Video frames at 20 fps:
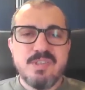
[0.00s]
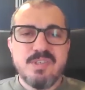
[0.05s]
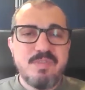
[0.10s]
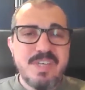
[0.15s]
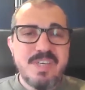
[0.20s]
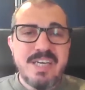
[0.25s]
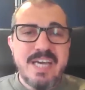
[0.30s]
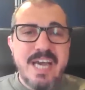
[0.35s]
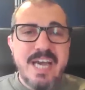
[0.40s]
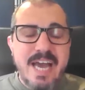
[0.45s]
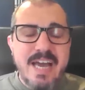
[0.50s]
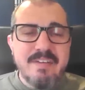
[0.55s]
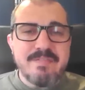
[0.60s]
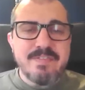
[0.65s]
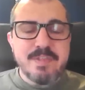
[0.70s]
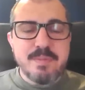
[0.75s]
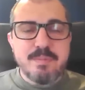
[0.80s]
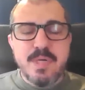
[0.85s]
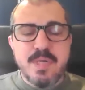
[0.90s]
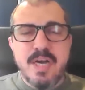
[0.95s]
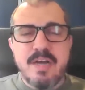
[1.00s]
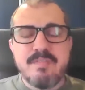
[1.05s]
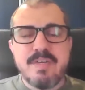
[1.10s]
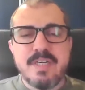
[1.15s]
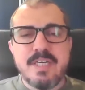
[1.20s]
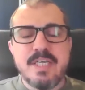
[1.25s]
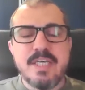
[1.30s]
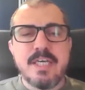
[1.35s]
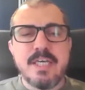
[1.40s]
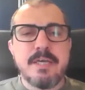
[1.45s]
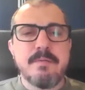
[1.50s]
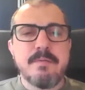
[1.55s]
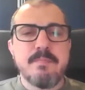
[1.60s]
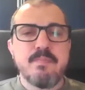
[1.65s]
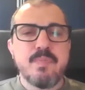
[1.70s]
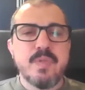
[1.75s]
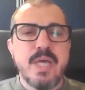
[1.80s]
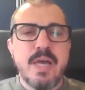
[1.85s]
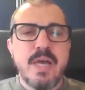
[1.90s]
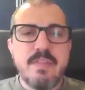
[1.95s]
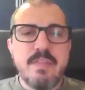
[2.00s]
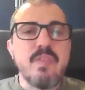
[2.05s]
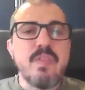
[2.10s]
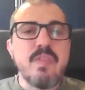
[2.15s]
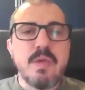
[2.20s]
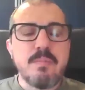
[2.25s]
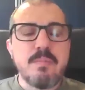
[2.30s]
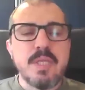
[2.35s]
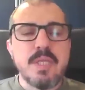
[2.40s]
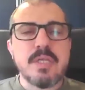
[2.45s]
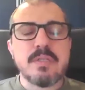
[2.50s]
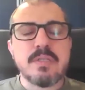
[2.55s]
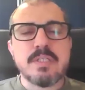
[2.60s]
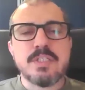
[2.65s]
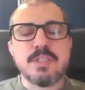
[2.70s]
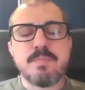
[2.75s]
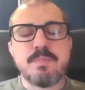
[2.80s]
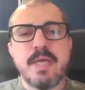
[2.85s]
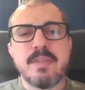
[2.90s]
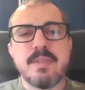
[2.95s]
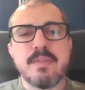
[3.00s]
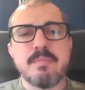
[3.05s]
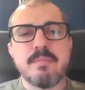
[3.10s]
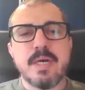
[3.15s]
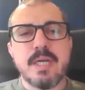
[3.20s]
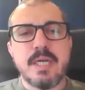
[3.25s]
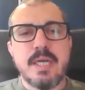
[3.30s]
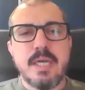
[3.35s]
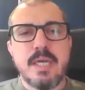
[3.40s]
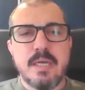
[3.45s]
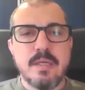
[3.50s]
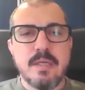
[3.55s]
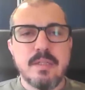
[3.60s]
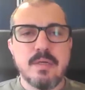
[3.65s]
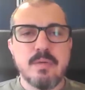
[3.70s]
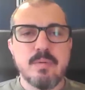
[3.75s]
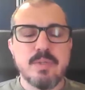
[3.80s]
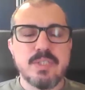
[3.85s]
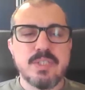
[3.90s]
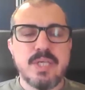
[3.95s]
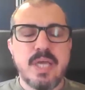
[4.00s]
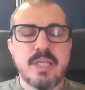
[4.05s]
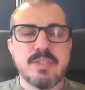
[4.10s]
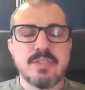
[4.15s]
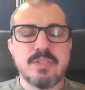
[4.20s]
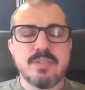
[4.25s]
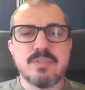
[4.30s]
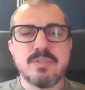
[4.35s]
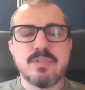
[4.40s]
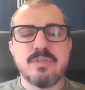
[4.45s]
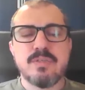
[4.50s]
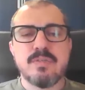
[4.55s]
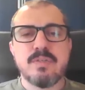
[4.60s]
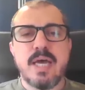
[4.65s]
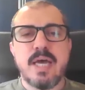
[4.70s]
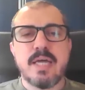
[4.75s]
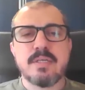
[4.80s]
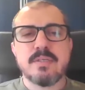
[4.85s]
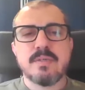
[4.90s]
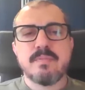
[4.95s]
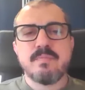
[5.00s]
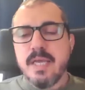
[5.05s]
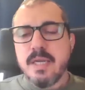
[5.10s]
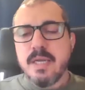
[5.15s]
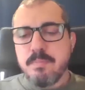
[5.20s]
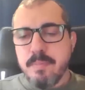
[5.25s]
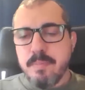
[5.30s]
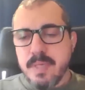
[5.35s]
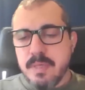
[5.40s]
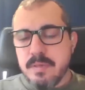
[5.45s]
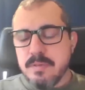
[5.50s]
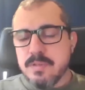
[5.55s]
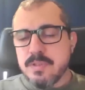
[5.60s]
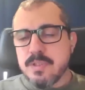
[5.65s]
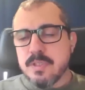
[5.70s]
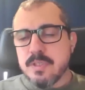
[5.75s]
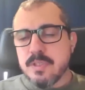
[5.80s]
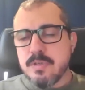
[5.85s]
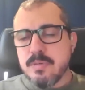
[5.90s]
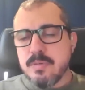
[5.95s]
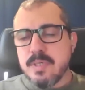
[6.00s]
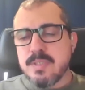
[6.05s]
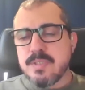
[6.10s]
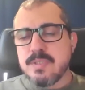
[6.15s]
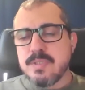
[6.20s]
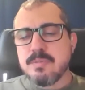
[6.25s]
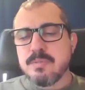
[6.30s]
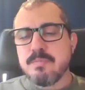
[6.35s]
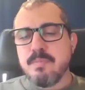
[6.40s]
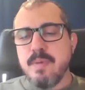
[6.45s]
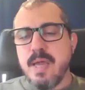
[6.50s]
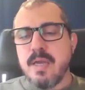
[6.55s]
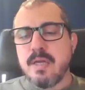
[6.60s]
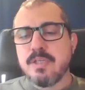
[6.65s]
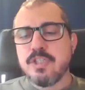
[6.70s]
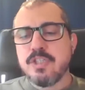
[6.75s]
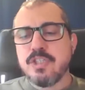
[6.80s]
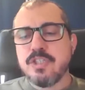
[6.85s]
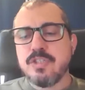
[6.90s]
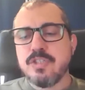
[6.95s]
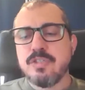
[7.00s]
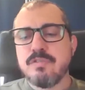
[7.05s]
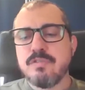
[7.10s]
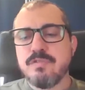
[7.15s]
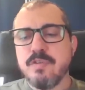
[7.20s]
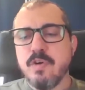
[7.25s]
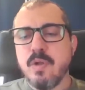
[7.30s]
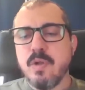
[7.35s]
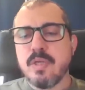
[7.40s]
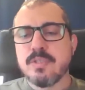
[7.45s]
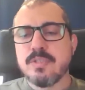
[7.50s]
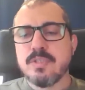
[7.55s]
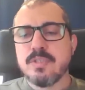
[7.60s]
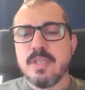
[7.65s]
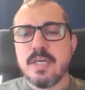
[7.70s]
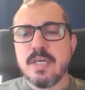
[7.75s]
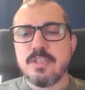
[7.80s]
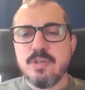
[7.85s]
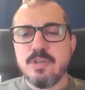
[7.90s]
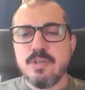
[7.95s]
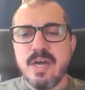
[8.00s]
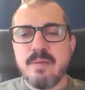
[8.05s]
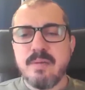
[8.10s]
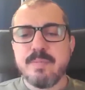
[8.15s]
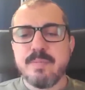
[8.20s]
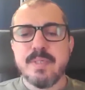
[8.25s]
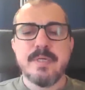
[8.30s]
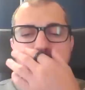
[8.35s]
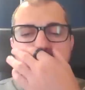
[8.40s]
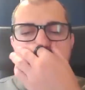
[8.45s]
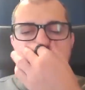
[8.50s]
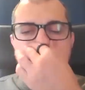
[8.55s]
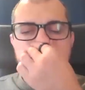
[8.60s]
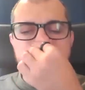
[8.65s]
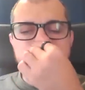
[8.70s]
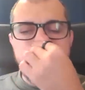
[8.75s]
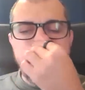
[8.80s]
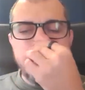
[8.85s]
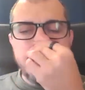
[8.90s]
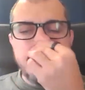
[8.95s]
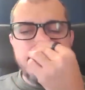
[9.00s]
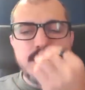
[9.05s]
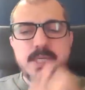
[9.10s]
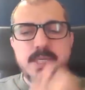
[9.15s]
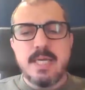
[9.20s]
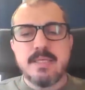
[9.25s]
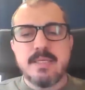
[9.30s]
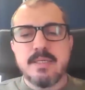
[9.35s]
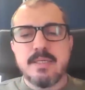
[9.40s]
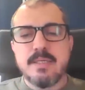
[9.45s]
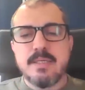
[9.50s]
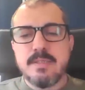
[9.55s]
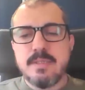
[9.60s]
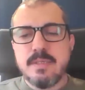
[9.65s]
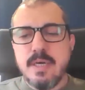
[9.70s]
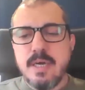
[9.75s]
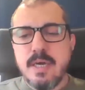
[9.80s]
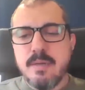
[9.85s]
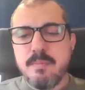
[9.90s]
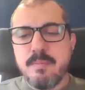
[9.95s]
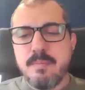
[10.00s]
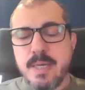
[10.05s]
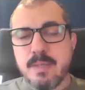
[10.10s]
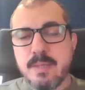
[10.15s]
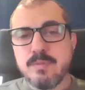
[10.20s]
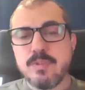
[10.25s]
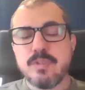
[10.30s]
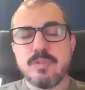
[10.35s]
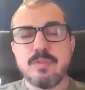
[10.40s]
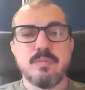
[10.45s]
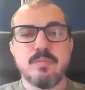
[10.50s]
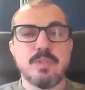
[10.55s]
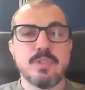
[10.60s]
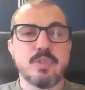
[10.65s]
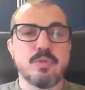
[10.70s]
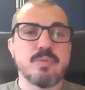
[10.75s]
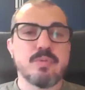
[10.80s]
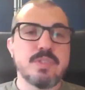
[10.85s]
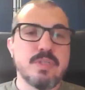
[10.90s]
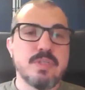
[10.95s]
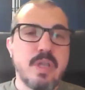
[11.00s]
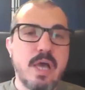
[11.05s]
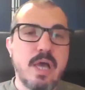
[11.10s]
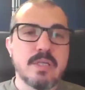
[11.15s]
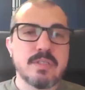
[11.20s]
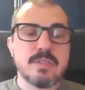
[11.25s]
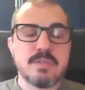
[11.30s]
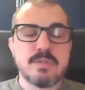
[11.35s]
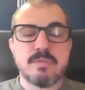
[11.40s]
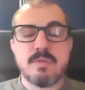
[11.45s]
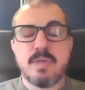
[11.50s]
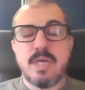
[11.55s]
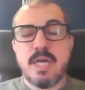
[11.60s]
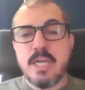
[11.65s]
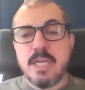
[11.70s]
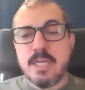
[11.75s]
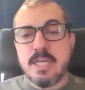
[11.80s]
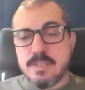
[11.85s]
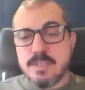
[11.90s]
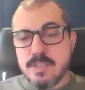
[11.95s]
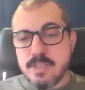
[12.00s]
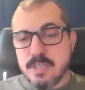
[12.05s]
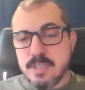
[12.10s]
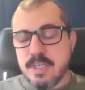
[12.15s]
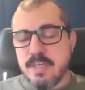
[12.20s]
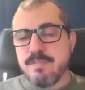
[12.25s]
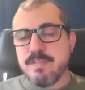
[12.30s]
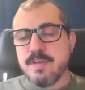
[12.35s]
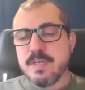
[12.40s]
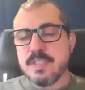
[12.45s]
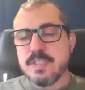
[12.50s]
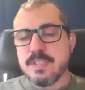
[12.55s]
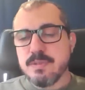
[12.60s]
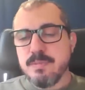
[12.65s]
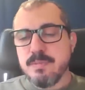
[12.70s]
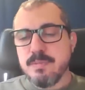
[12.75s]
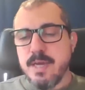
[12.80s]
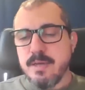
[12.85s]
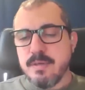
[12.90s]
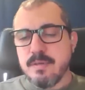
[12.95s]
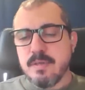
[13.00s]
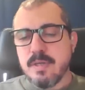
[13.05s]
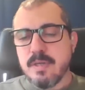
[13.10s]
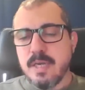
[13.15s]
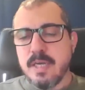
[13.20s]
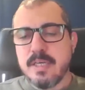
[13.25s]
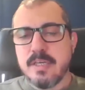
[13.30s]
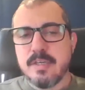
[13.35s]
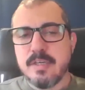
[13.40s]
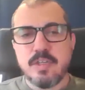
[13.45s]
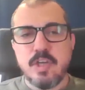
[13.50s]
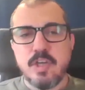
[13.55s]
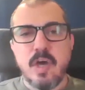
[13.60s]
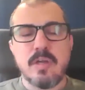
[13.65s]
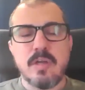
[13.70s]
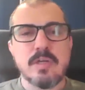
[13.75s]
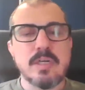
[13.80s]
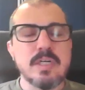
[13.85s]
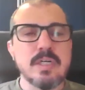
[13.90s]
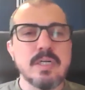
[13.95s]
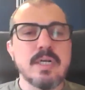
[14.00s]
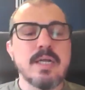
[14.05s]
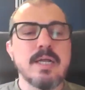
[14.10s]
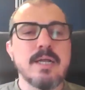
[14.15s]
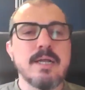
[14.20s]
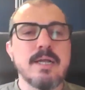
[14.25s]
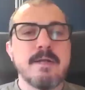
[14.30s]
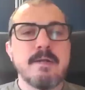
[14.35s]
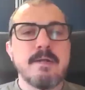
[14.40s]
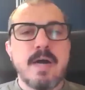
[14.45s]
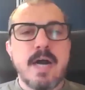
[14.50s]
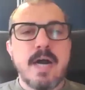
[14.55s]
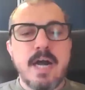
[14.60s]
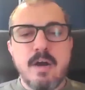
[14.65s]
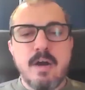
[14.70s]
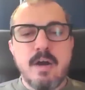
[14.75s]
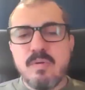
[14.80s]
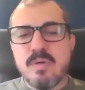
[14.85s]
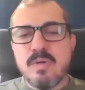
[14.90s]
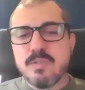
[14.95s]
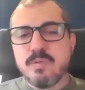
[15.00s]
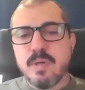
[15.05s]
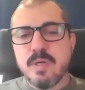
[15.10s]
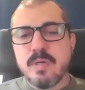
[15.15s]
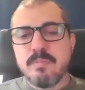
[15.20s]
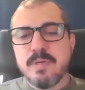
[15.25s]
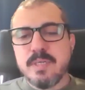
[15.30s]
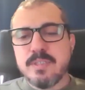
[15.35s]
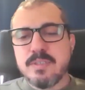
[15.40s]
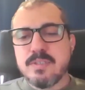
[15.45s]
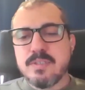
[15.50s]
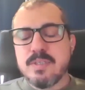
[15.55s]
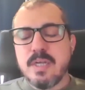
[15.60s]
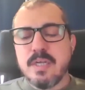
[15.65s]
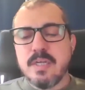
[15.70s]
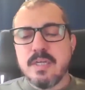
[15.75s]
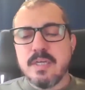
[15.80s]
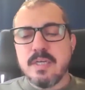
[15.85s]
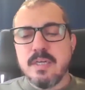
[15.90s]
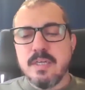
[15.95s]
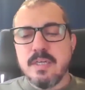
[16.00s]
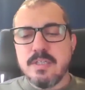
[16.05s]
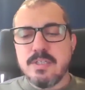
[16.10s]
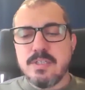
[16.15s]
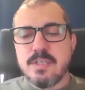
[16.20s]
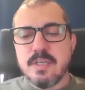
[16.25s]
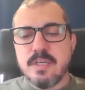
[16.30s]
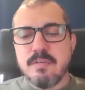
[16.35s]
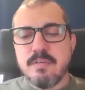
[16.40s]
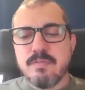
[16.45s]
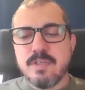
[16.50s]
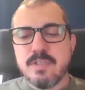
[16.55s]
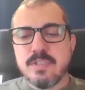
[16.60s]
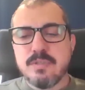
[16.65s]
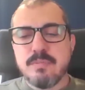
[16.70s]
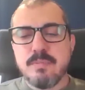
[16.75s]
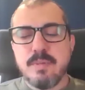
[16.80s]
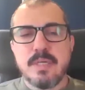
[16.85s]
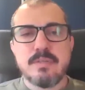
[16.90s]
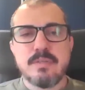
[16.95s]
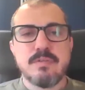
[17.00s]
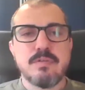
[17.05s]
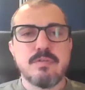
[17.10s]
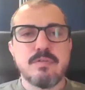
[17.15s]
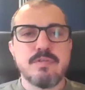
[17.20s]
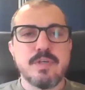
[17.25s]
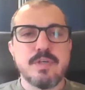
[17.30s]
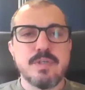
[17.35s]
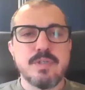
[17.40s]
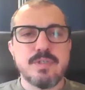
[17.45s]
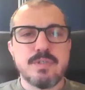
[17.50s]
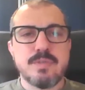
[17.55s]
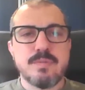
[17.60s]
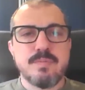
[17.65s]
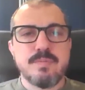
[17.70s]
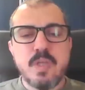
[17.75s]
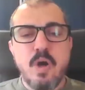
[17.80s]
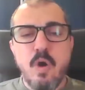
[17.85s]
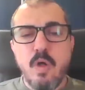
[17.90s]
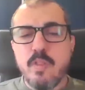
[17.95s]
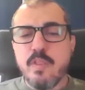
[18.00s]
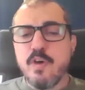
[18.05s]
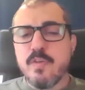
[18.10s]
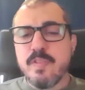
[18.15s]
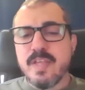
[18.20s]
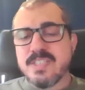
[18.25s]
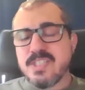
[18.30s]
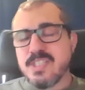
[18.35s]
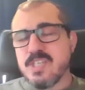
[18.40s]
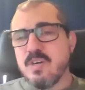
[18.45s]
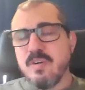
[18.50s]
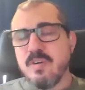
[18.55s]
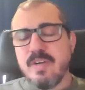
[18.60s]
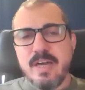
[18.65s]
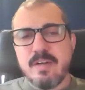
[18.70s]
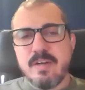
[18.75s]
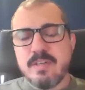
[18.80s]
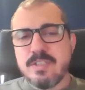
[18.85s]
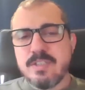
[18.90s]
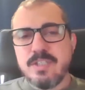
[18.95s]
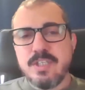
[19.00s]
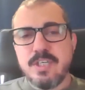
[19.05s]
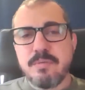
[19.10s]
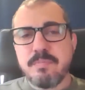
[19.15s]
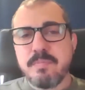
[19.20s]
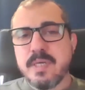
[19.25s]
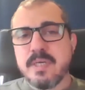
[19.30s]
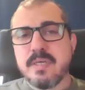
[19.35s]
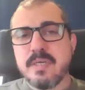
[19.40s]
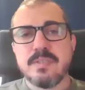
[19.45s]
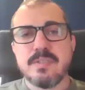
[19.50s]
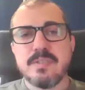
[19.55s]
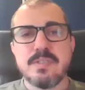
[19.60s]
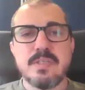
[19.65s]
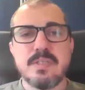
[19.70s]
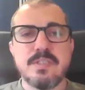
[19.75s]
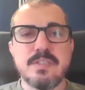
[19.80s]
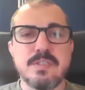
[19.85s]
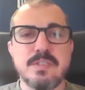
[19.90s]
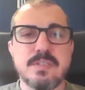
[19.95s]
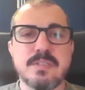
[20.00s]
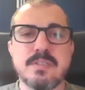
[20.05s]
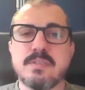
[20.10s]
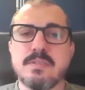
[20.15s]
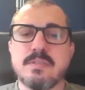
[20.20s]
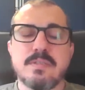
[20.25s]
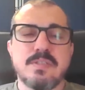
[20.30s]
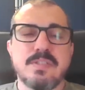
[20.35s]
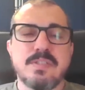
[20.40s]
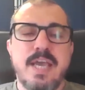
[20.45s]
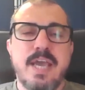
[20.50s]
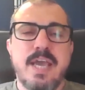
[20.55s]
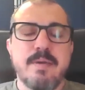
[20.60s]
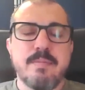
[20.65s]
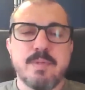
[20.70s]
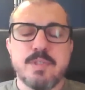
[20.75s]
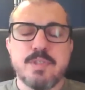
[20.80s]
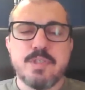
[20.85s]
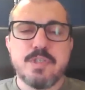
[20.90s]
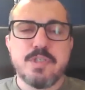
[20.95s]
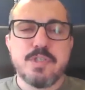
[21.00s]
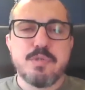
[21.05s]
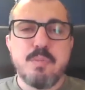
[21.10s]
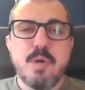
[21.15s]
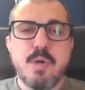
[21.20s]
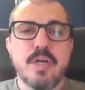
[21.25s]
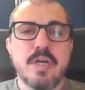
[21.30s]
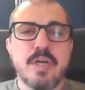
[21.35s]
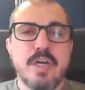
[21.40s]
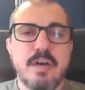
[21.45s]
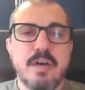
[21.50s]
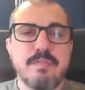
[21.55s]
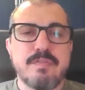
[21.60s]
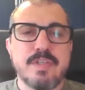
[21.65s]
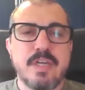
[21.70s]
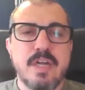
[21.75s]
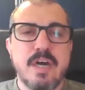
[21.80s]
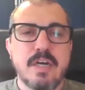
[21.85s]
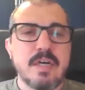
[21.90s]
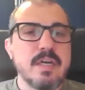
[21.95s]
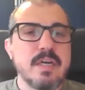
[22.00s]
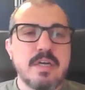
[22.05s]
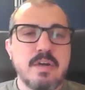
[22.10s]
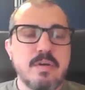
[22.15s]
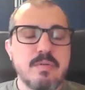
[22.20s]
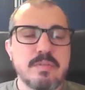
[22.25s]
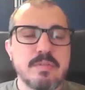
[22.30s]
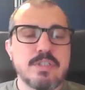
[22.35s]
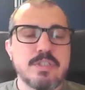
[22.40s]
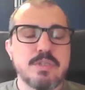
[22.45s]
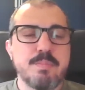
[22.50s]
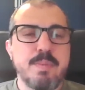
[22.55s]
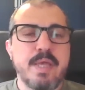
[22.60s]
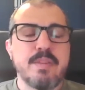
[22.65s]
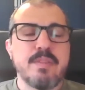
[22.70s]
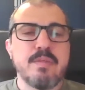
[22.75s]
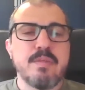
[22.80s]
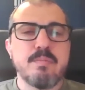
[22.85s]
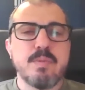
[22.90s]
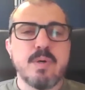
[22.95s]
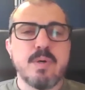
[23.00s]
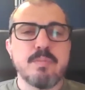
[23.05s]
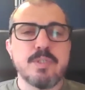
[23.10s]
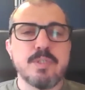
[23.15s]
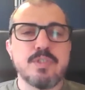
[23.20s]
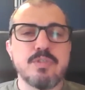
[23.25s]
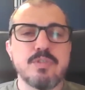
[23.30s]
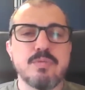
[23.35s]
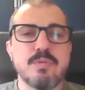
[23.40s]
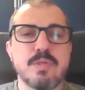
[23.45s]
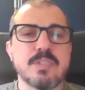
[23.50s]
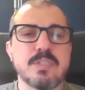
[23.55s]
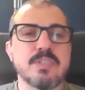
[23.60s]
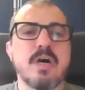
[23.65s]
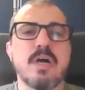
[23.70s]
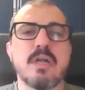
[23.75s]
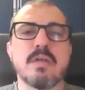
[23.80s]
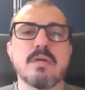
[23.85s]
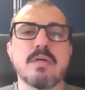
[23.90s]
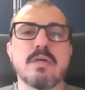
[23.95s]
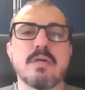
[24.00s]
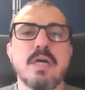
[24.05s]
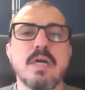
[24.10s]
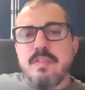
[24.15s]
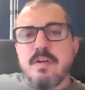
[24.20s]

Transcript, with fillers: So they have the private key and then they immediately spend the money that was sent to that. It appears that Chris managed to fall into that trap, had a friend send an amount, which was not an insignificant amount, like a dollar. I always recommend sending an insignificant amount at first, although that's no guarantee because these scammers are smart enough. They're not going to go and spend the moment you do a dollar.